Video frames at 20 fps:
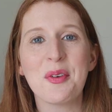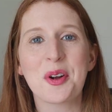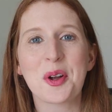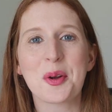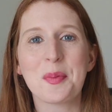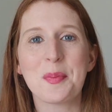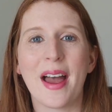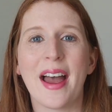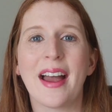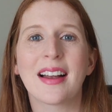
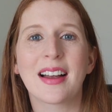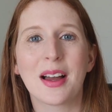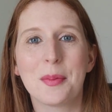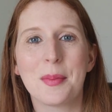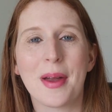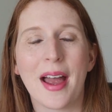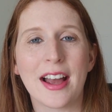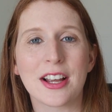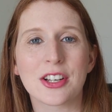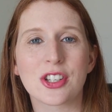welcome back.
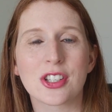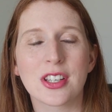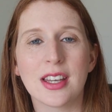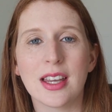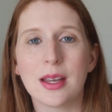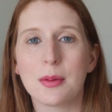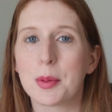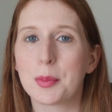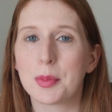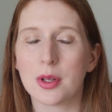I'm
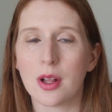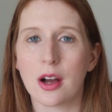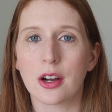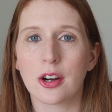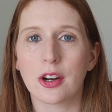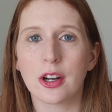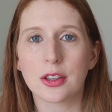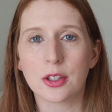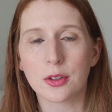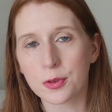Ashley. I'm a
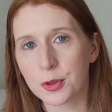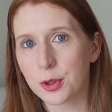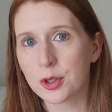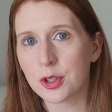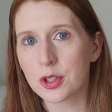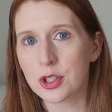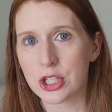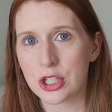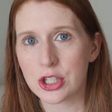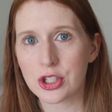blogger at the
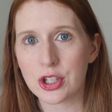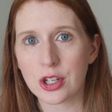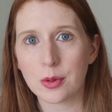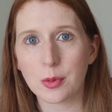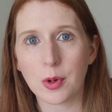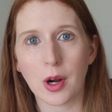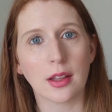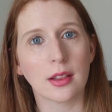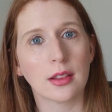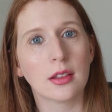Frugal
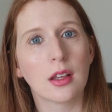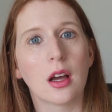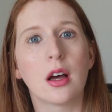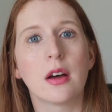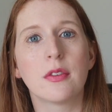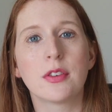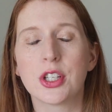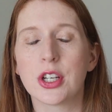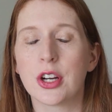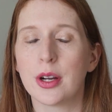Ginger, where I
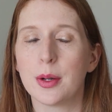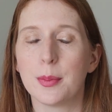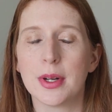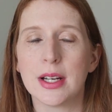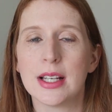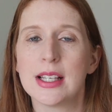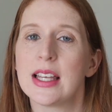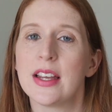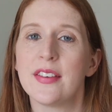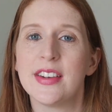love sharing
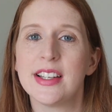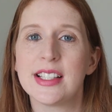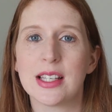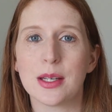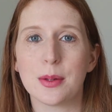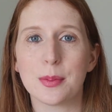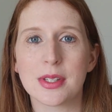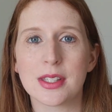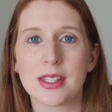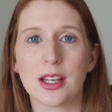money saving
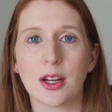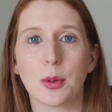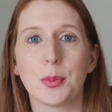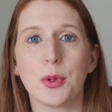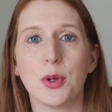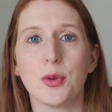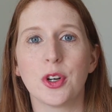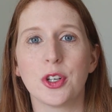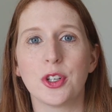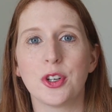tips to
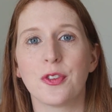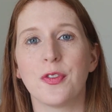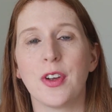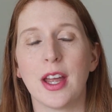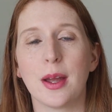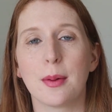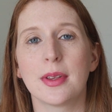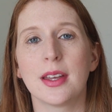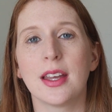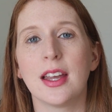help you run your
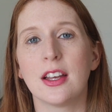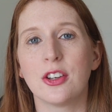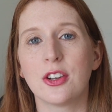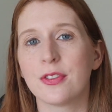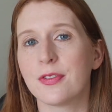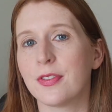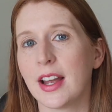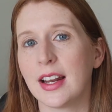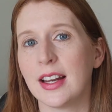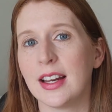family and
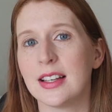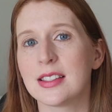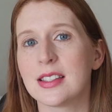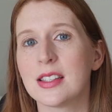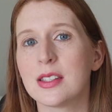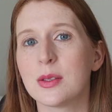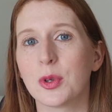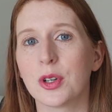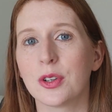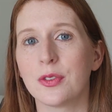your
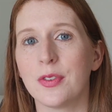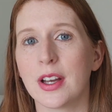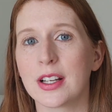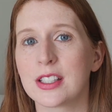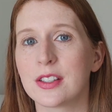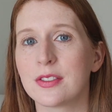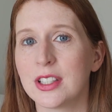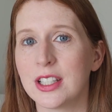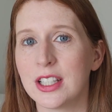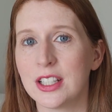finances more
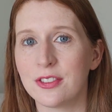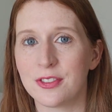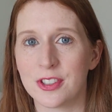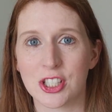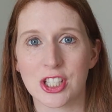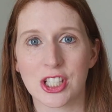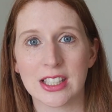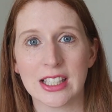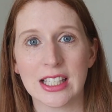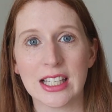effectively and
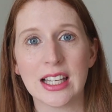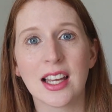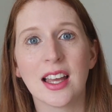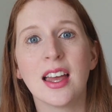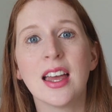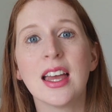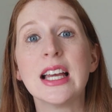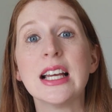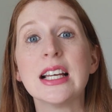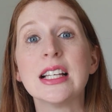efficiently.
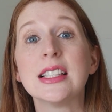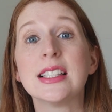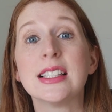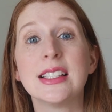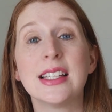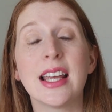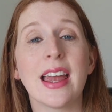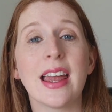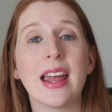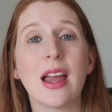
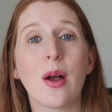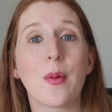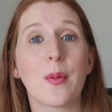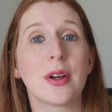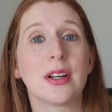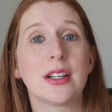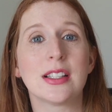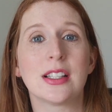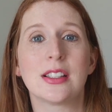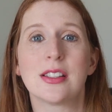Today I
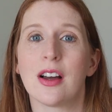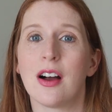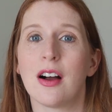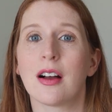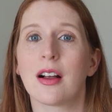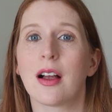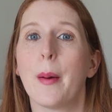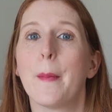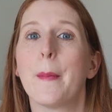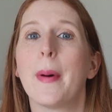wanted to
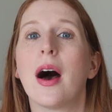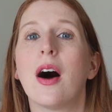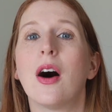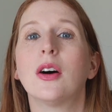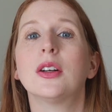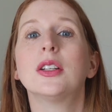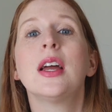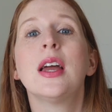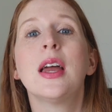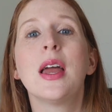talk
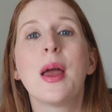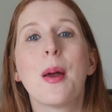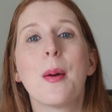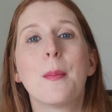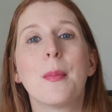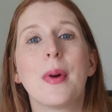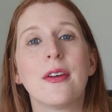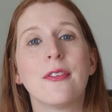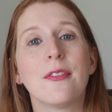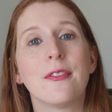about
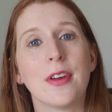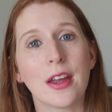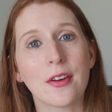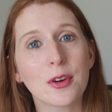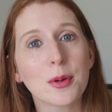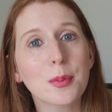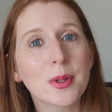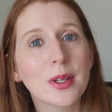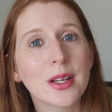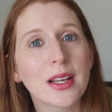my
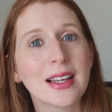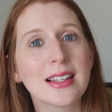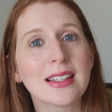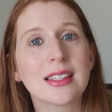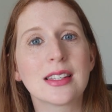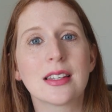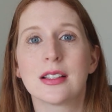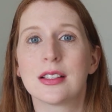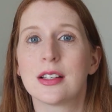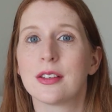favorite
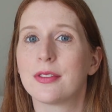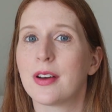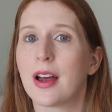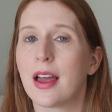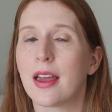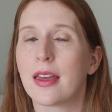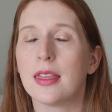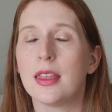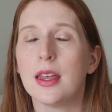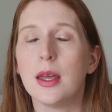place to
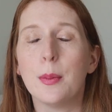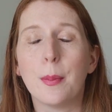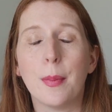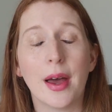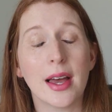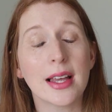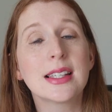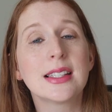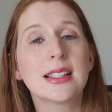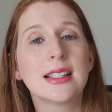find the
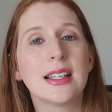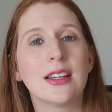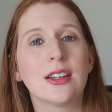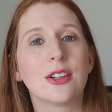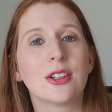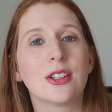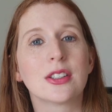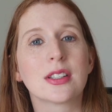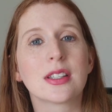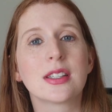best
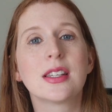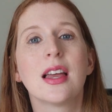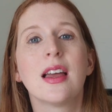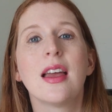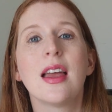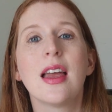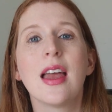deals,